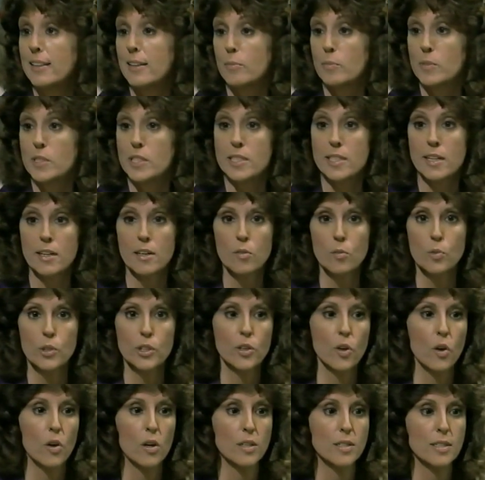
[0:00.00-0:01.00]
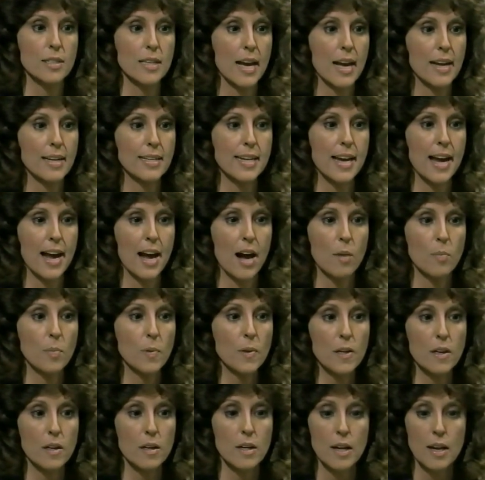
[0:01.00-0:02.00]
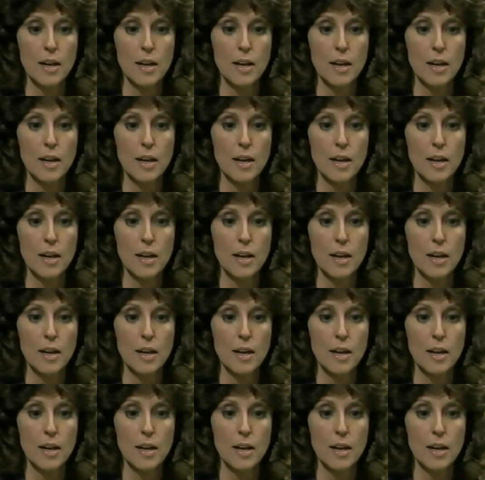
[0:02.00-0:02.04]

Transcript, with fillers: them to dinner would cause that to happen.